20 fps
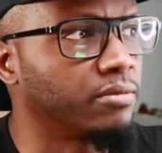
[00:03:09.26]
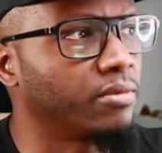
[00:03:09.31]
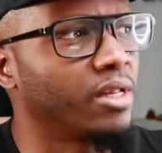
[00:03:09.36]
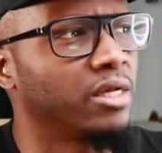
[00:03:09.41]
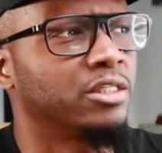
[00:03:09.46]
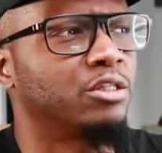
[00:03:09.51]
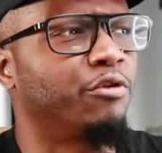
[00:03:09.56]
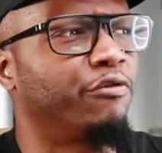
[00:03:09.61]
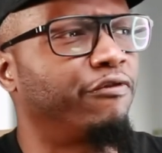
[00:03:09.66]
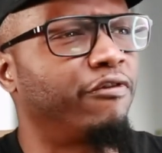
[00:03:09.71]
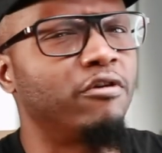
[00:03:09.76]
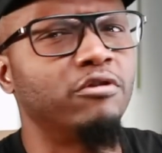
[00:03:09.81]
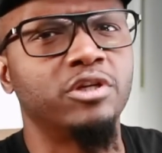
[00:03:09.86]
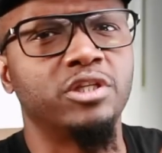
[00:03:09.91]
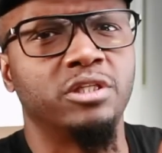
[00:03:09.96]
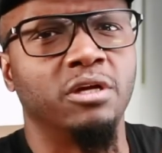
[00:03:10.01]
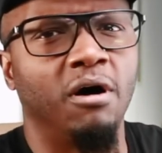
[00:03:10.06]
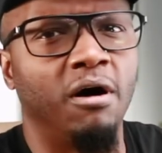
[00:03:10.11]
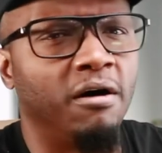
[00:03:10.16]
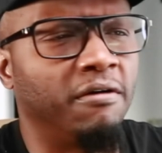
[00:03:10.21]
So
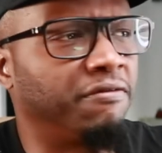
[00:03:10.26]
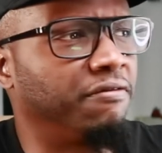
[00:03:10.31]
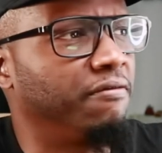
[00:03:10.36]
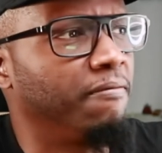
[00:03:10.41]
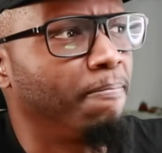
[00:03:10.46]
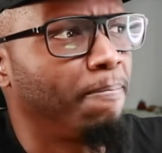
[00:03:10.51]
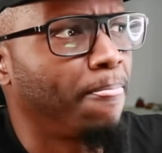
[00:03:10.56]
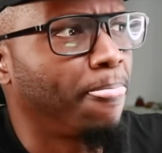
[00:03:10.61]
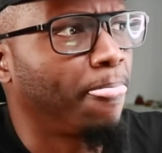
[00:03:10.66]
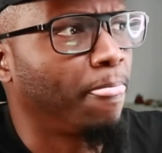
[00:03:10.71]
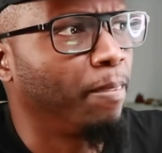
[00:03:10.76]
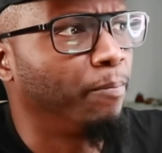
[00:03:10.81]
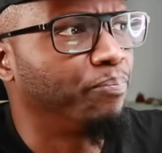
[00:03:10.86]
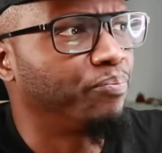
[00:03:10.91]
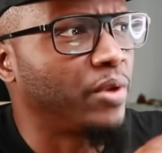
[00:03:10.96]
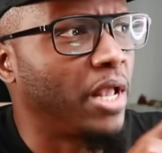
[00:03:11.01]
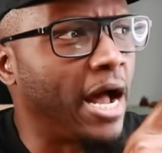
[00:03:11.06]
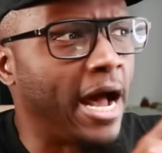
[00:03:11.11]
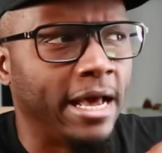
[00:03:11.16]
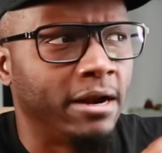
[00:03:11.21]
first off,
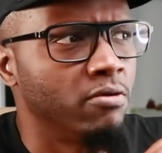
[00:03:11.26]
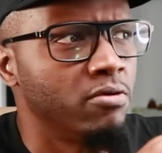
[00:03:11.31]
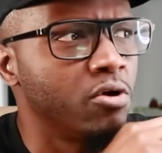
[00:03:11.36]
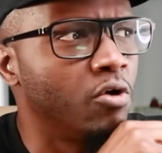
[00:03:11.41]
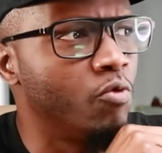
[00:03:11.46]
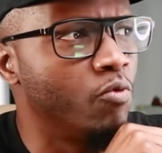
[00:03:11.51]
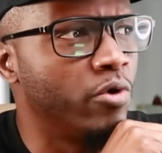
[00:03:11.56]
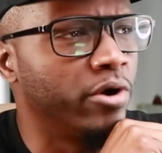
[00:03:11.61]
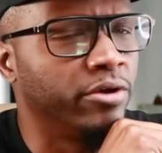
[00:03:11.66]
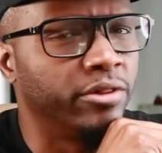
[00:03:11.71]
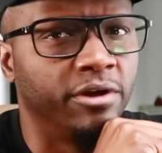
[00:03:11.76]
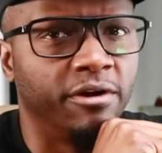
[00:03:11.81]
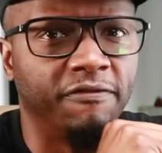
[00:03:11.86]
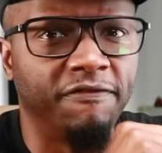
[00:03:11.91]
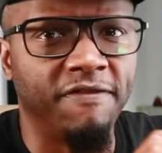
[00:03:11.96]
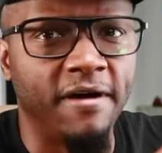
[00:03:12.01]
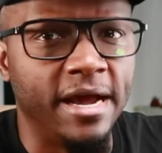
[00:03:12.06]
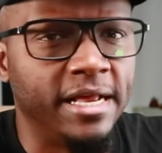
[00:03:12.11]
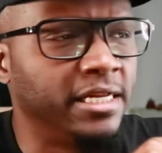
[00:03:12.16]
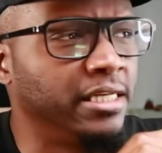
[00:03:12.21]
I don't know where they're
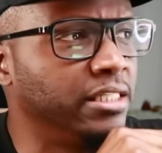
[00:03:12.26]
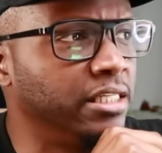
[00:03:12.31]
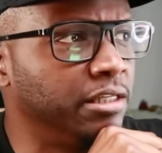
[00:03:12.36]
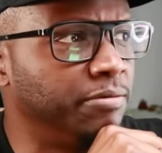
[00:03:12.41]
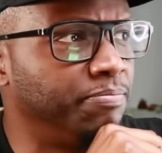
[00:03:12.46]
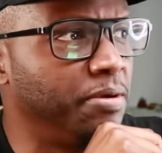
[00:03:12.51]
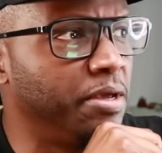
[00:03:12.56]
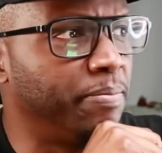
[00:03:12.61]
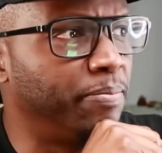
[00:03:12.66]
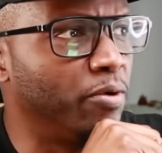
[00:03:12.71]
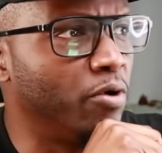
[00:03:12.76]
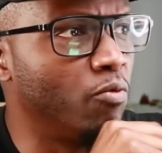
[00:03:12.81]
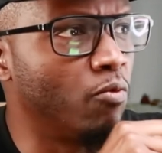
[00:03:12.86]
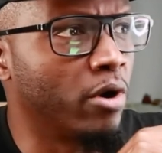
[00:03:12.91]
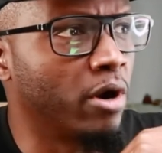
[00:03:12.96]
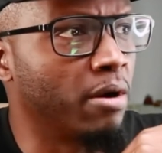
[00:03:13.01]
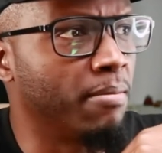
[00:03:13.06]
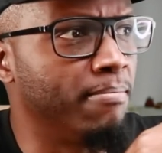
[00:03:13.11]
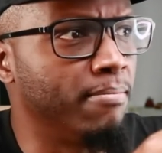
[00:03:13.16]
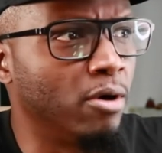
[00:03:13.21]
finding these people,
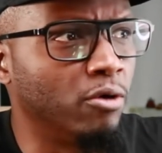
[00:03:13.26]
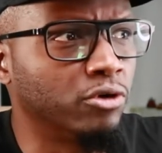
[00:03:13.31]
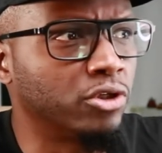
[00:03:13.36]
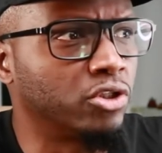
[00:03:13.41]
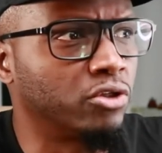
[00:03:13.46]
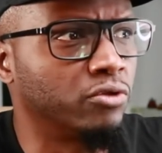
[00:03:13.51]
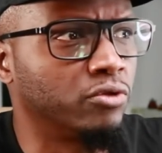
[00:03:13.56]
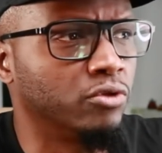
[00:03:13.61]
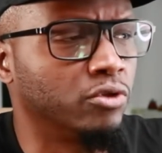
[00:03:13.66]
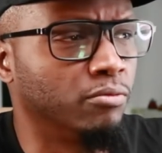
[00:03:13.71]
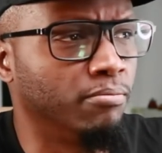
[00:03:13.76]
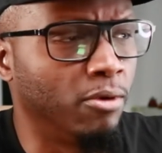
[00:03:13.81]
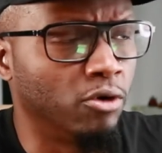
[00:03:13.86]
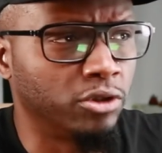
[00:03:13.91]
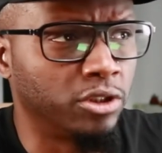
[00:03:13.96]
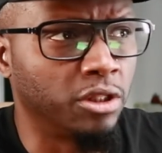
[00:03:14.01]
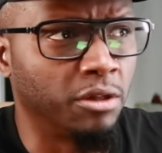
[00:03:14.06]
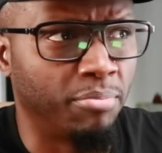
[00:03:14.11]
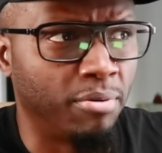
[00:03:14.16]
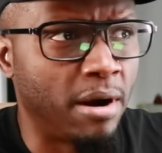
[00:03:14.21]
where most
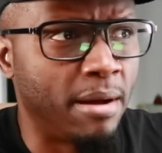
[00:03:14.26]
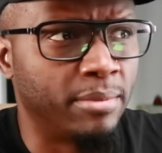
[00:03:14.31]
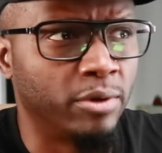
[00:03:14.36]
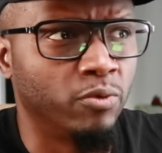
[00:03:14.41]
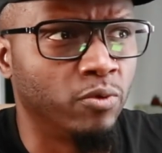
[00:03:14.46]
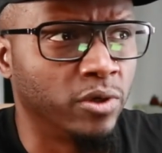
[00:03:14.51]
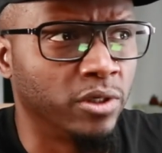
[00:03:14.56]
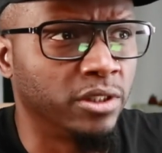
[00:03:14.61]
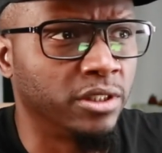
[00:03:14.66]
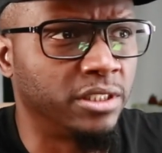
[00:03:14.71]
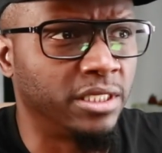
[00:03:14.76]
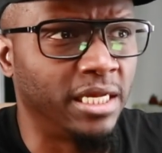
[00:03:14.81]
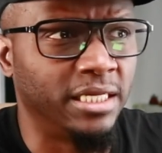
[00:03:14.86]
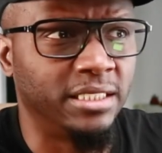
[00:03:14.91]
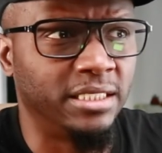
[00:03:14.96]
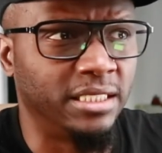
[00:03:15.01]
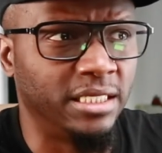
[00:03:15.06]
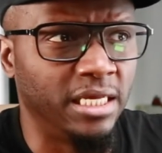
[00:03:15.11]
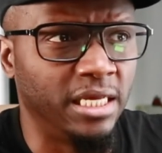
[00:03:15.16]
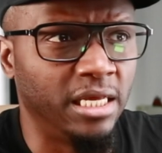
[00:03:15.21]
of the prominent ones they
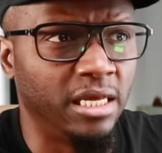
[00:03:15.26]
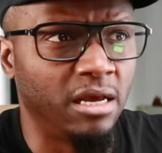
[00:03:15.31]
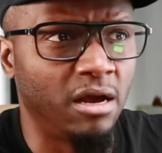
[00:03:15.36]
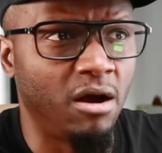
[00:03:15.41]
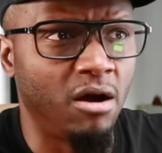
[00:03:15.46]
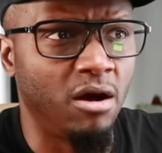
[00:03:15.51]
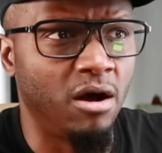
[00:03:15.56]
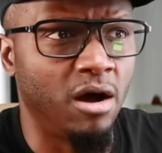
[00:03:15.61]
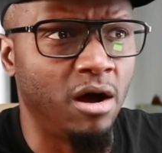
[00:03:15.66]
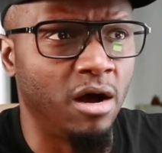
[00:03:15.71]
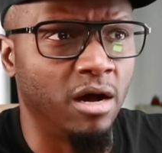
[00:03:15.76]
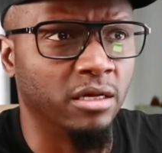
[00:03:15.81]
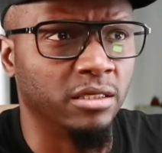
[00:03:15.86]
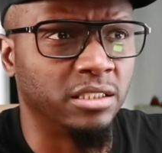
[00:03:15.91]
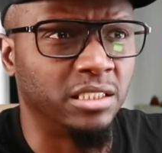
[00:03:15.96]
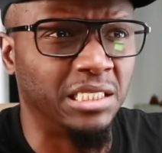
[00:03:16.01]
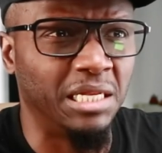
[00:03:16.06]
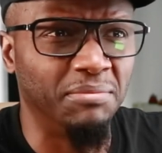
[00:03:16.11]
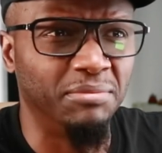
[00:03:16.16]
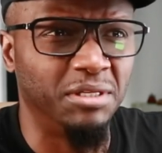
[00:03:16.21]
see
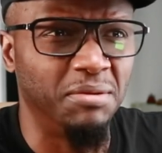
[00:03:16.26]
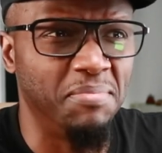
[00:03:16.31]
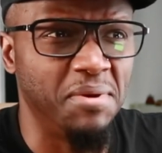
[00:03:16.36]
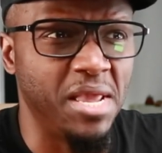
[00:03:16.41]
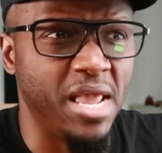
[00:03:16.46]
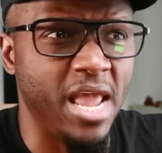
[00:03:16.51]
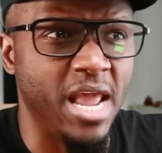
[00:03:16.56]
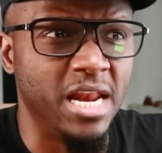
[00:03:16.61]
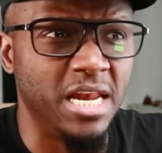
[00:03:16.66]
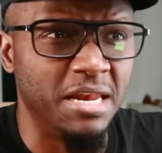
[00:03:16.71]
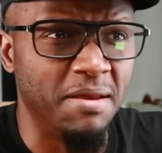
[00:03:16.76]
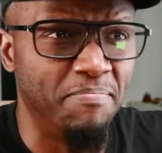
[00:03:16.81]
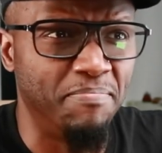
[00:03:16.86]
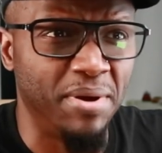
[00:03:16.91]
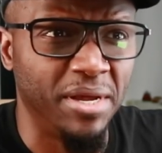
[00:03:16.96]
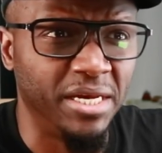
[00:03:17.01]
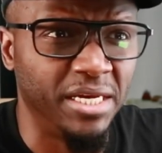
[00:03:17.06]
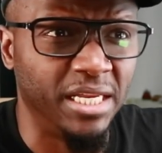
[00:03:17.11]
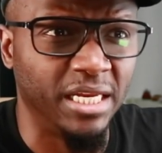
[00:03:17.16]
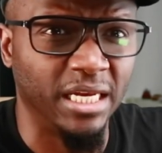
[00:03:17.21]
seem to be
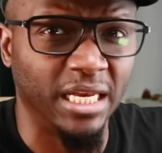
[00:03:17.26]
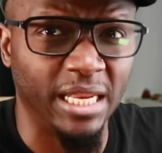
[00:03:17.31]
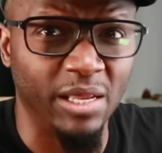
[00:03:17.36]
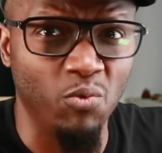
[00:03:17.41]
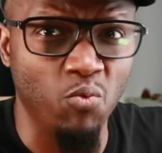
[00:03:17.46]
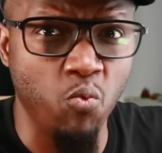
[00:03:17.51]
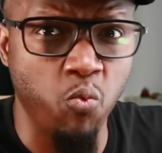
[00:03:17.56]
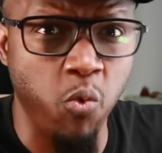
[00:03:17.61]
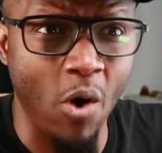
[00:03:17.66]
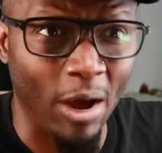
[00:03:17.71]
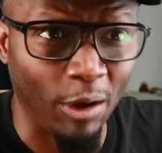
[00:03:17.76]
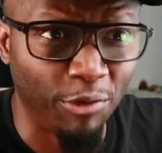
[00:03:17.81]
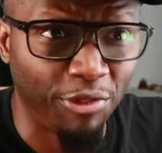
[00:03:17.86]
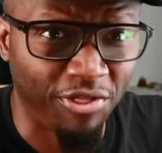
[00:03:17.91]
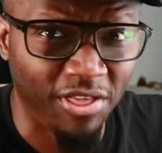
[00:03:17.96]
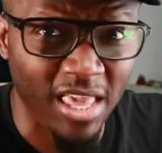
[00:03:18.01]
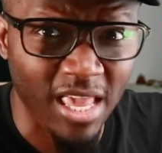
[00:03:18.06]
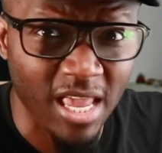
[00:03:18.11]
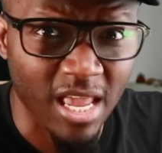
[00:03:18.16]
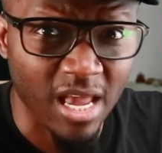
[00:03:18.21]
independently
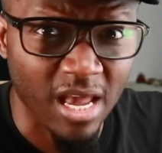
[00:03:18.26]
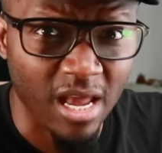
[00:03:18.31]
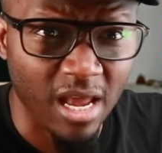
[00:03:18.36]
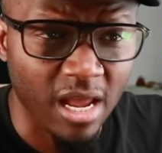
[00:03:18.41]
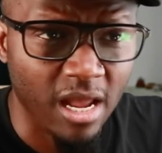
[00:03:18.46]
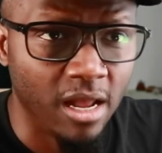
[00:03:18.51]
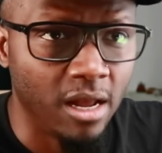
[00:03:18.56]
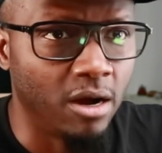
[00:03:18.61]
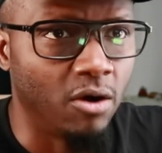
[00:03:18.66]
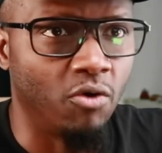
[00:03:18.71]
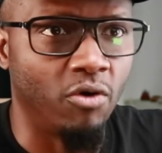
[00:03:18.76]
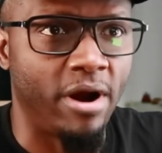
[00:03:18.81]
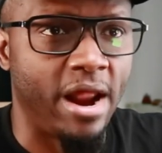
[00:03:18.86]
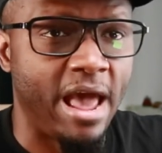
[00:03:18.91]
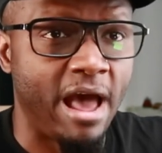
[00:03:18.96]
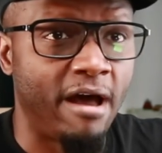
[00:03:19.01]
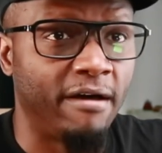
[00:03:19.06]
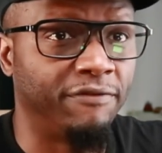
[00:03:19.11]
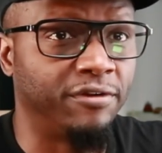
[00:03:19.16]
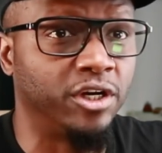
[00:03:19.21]
wealthy or
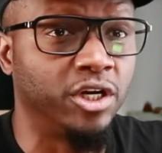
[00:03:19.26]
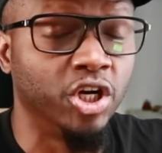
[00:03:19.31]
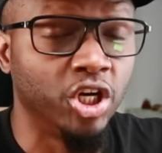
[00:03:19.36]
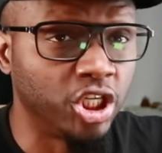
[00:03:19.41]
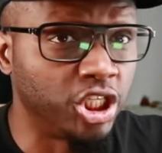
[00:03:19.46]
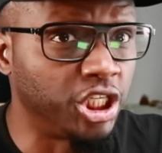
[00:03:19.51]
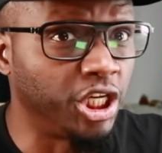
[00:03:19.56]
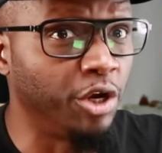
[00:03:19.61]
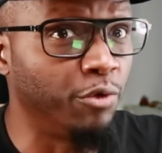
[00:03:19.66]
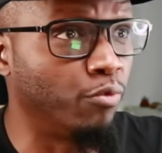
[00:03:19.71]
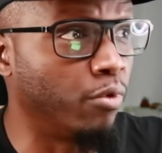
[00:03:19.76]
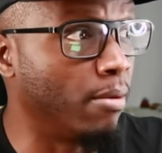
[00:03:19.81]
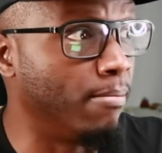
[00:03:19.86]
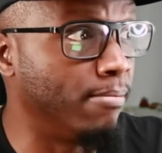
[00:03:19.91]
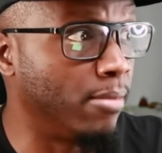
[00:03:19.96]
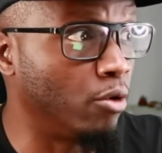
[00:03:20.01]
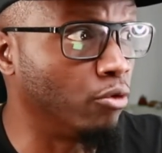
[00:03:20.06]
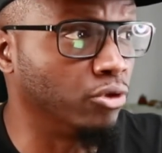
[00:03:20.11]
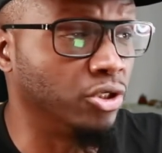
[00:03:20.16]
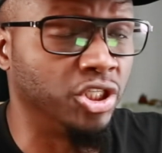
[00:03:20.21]
have cushy
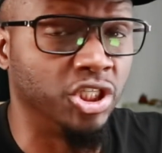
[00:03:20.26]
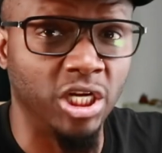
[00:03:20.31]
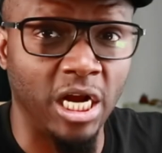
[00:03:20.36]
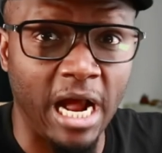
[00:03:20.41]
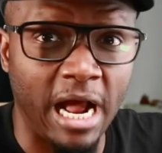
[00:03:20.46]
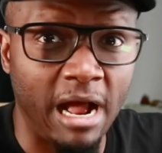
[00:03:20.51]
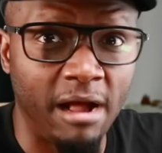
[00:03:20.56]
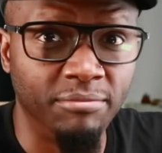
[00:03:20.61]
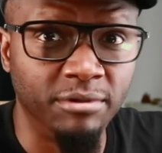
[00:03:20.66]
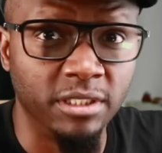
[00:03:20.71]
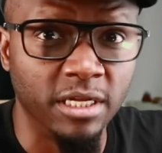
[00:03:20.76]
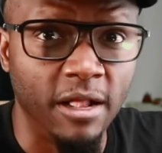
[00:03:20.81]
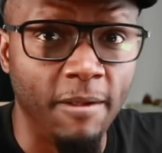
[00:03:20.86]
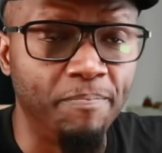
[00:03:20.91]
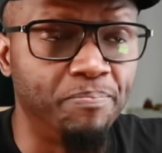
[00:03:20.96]
remote jobs,